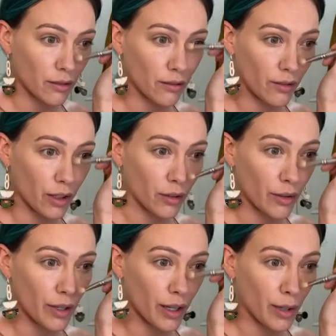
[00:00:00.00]
Follow
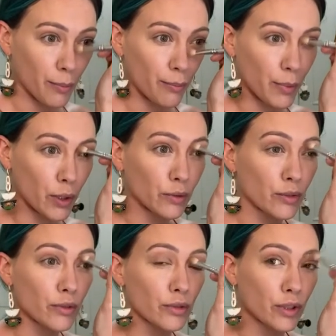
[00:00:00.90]
the
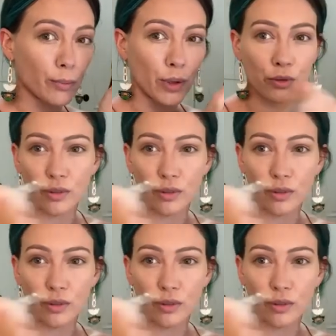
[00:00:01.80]
bones, your bone